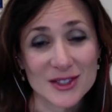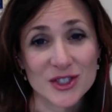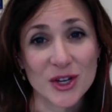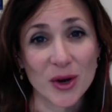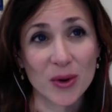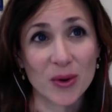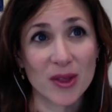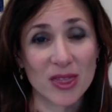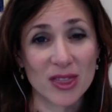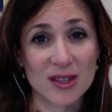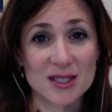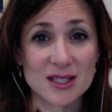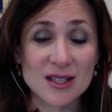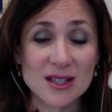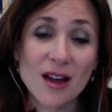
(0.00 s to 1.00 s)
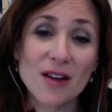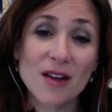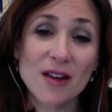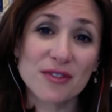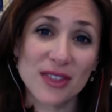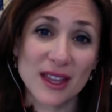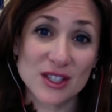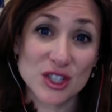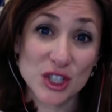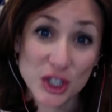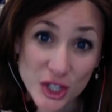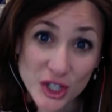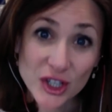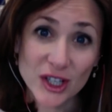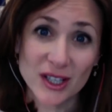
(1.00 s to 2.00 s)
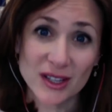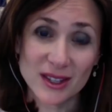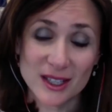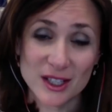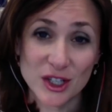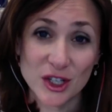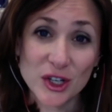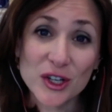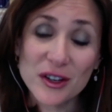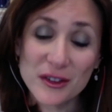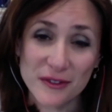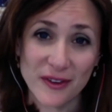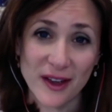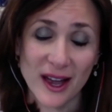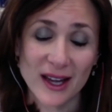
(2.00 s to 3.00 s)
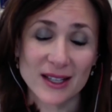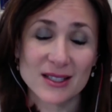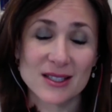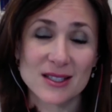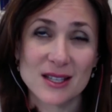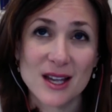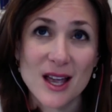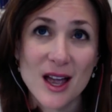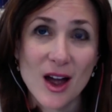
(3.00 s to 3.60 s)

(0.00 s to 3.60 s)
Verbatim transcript: So the stuff that's good, the good effects